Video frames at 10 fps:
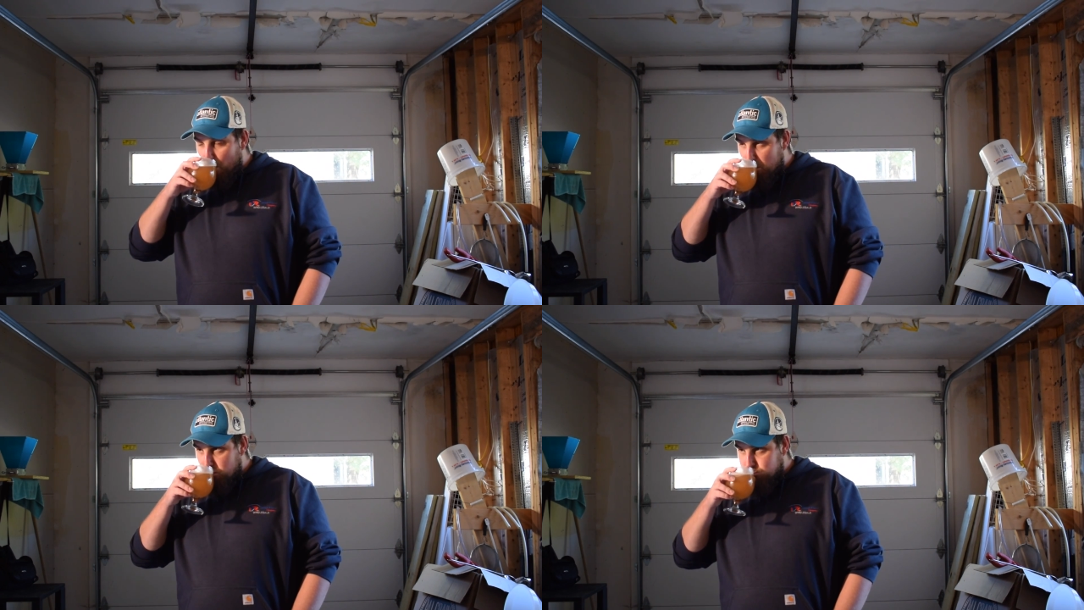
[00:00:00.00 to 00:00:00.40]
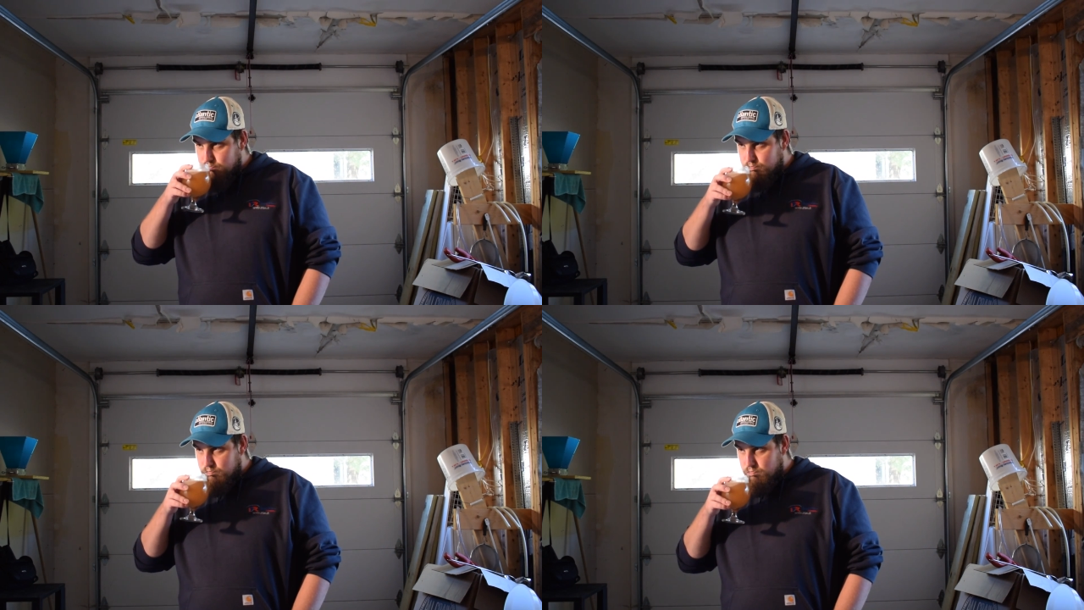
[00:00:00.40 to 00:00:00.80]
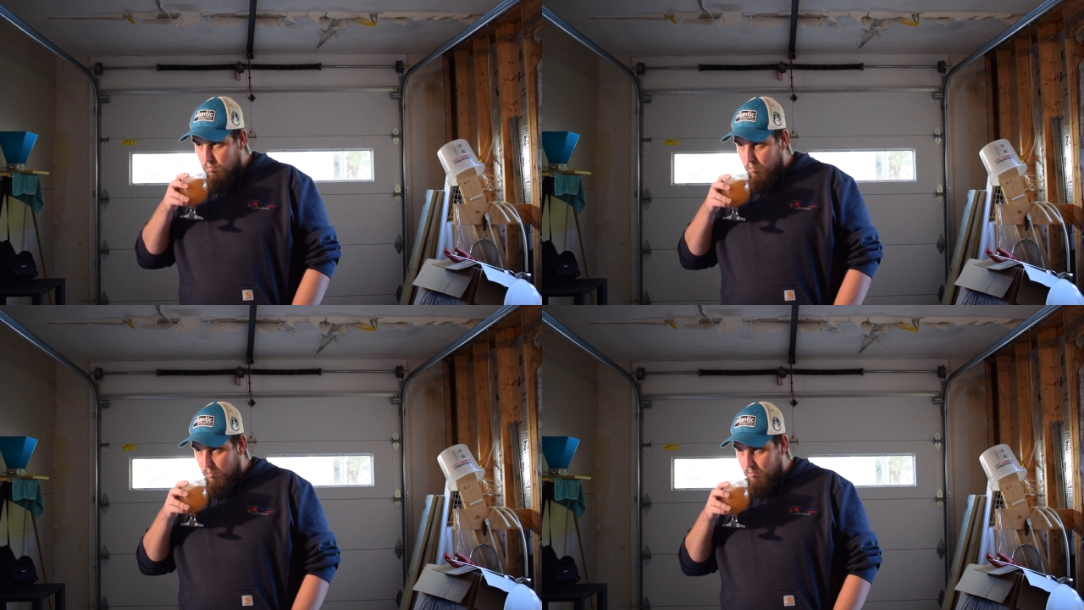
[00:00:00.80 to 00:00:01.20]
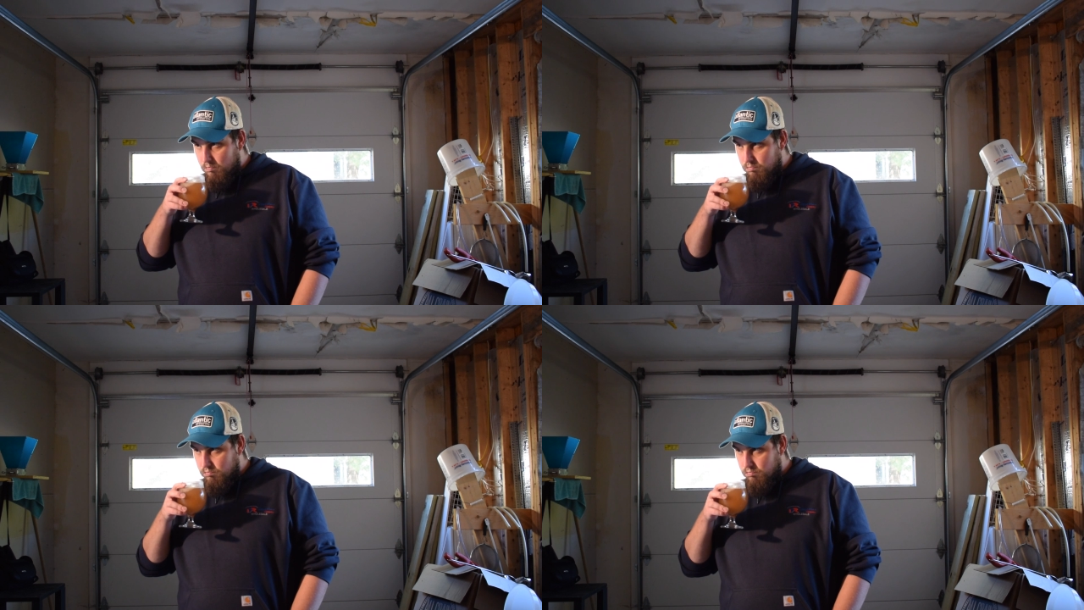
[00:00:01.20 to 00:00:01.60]

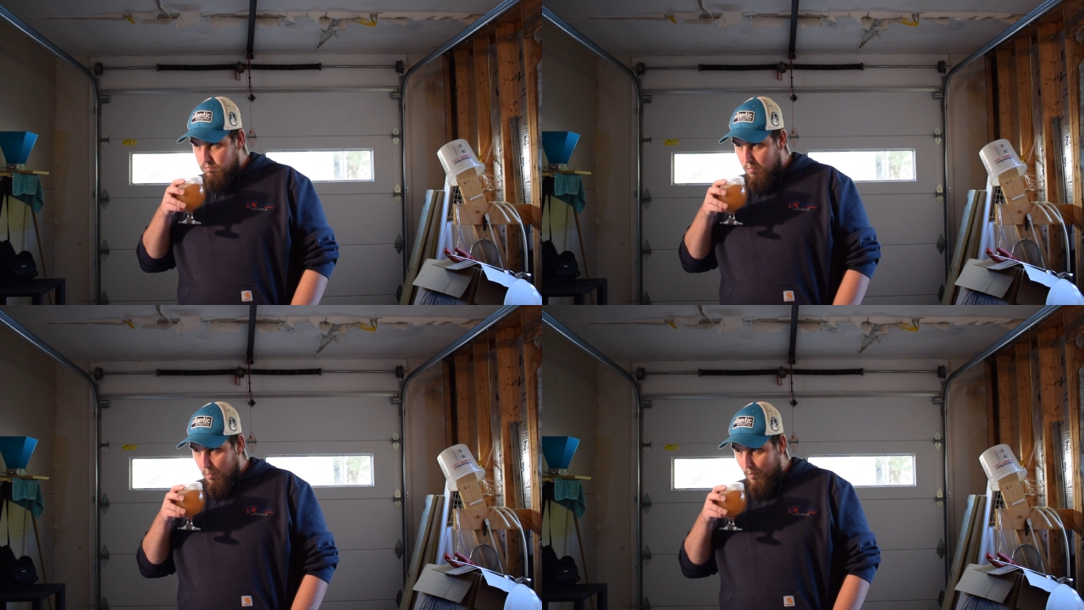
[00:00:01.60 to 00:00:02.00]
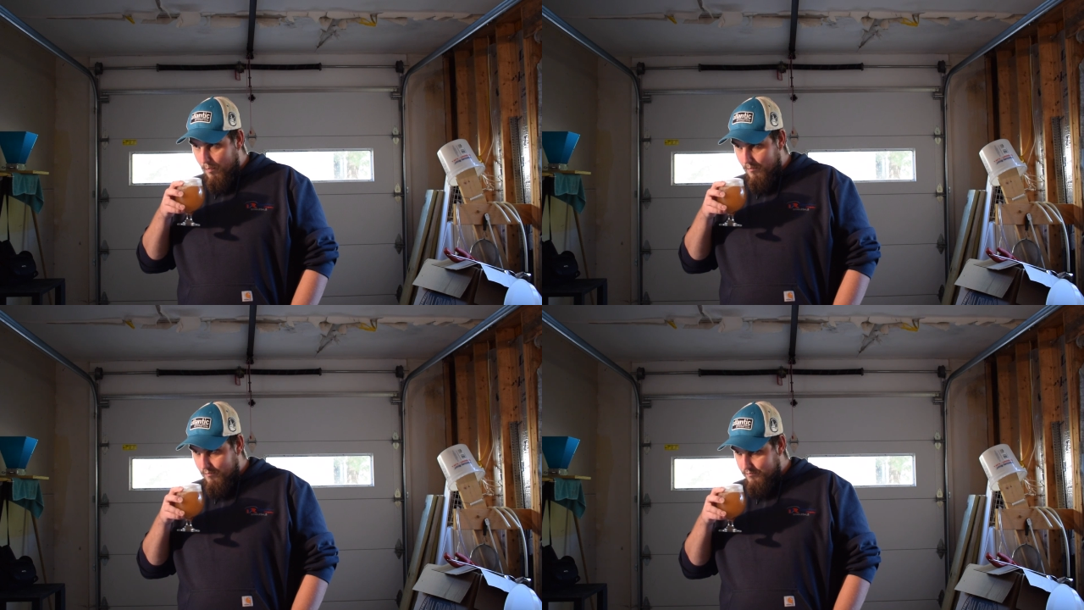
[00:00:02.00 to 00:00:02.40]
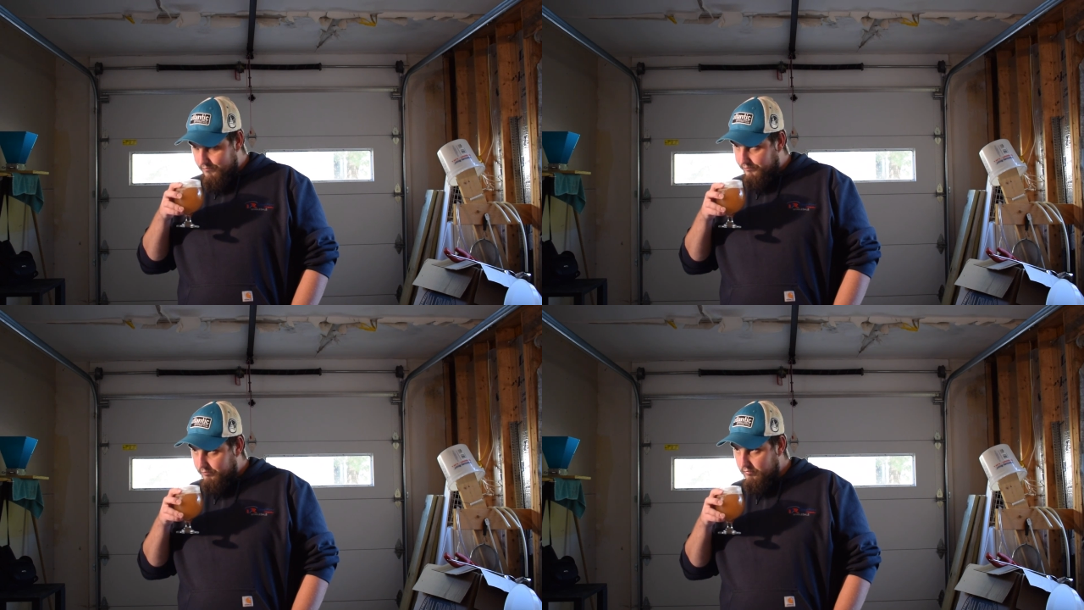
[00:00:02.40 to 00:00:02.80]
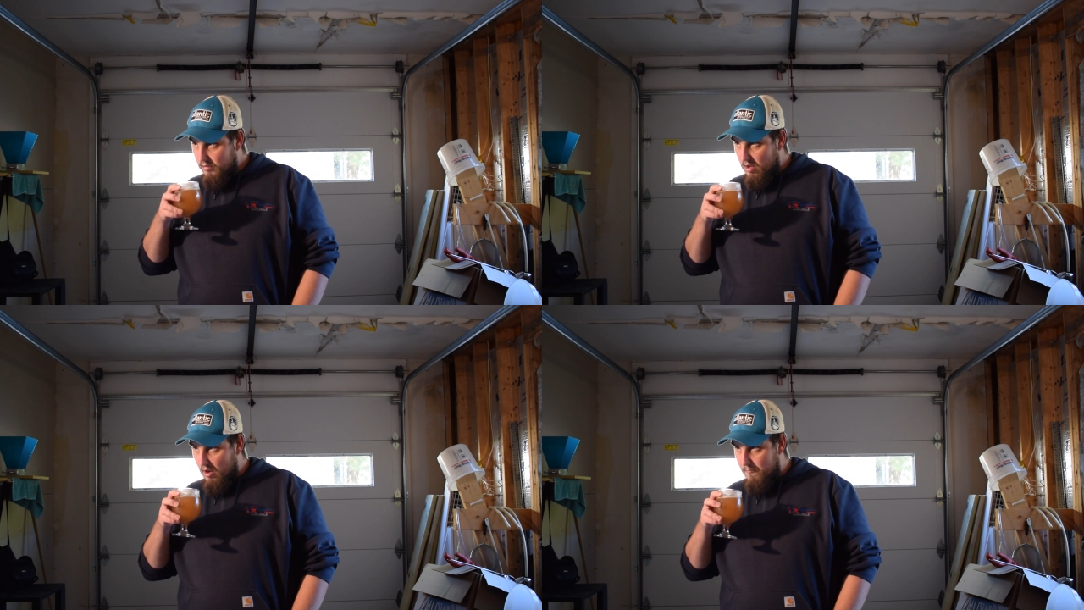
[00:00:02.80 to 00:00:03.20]

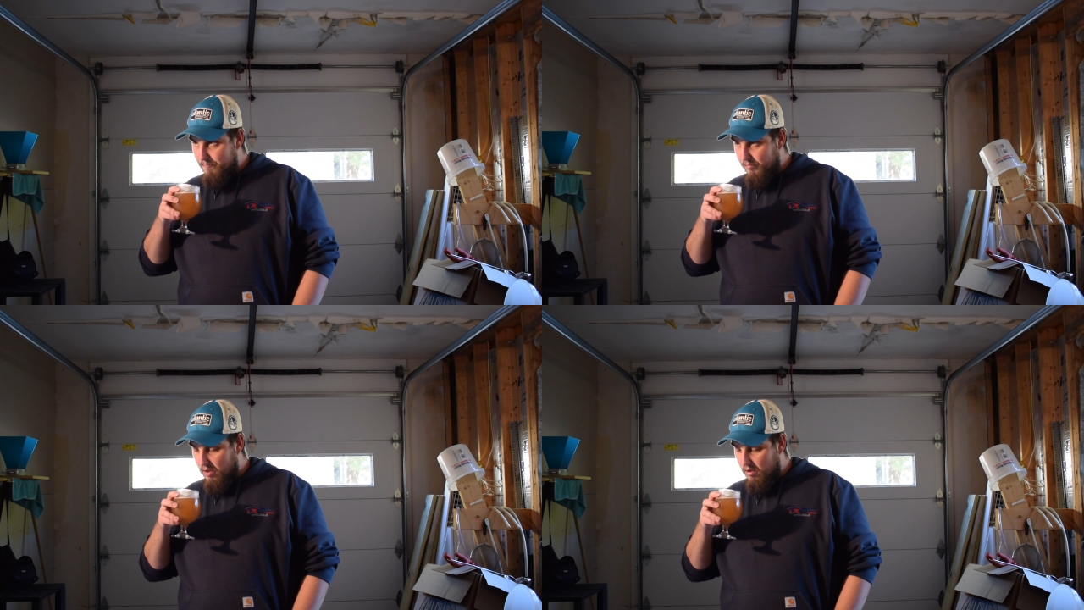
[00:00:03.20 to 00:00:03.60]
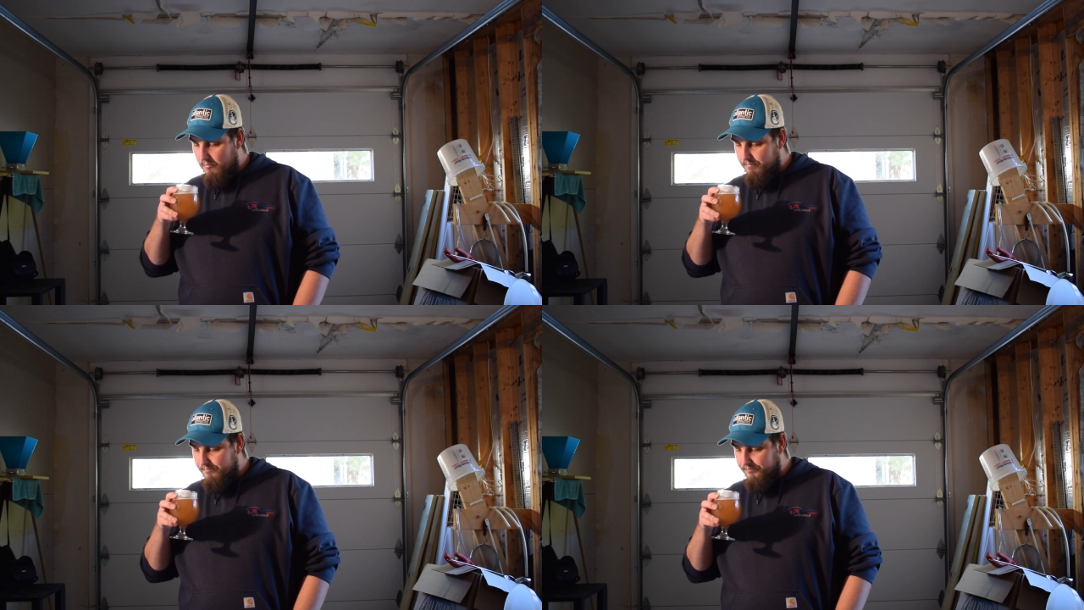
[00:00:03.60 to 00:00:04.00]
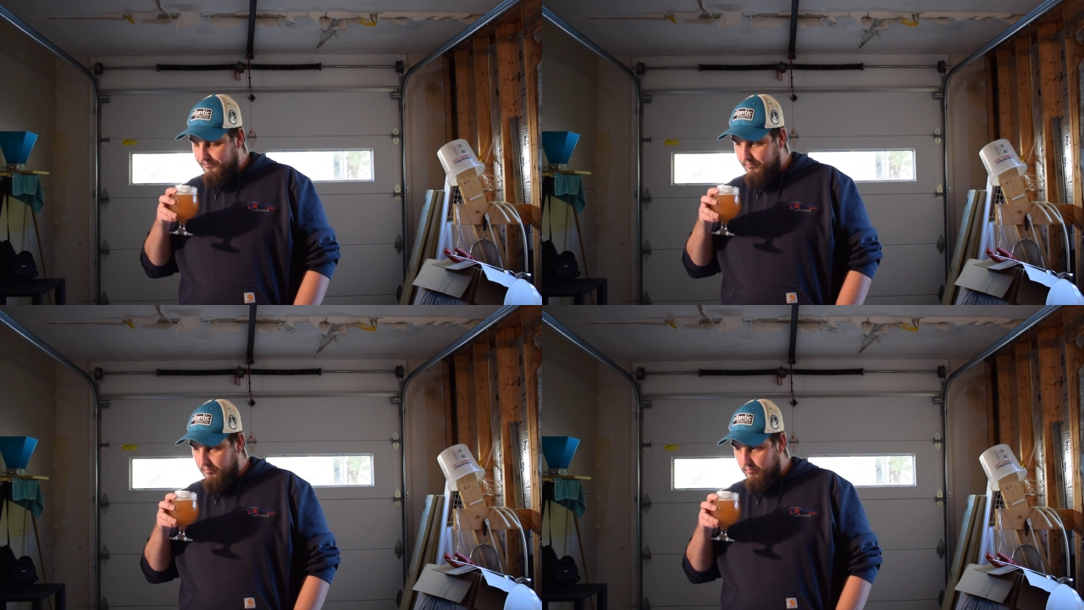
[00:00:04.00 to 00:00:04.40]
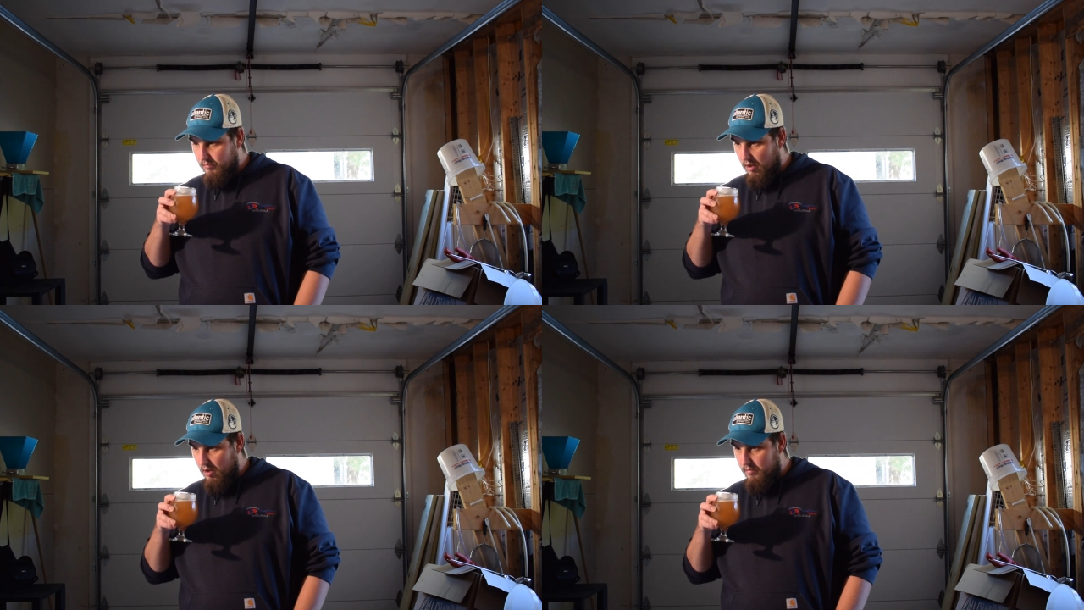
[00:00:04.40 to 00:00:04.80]

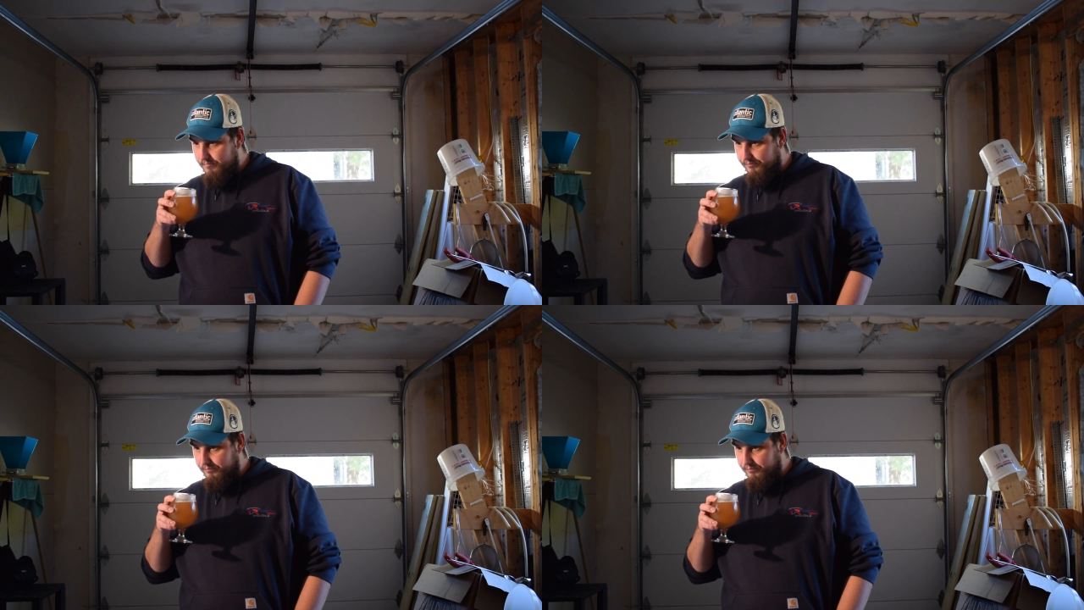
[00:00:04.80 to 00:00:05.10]
Nobody speaks.